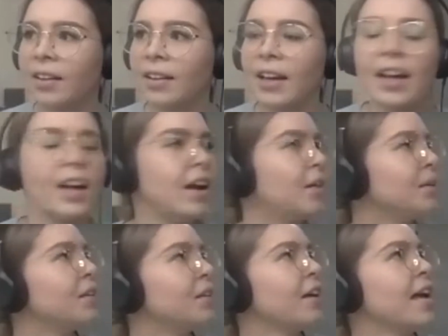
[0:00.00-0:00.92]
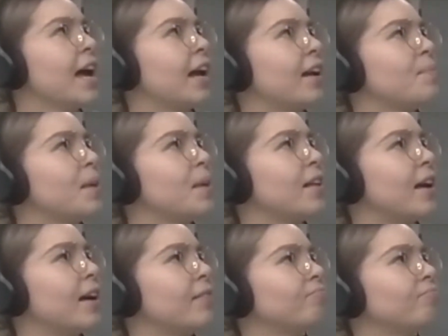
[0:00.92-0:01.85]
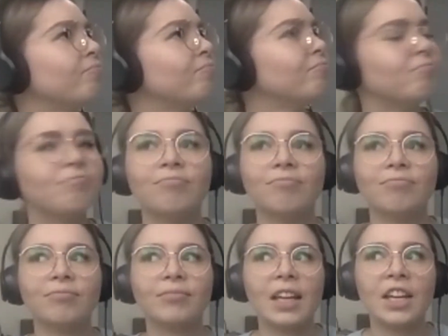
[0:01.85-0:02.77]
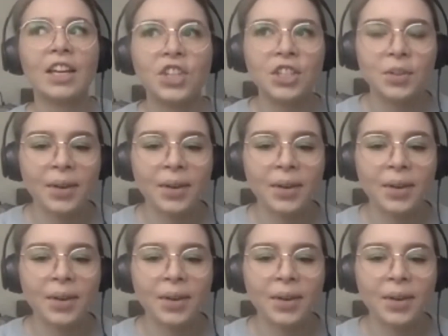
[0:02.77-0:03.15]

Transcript: And I was looking at it, being like, "Is she doing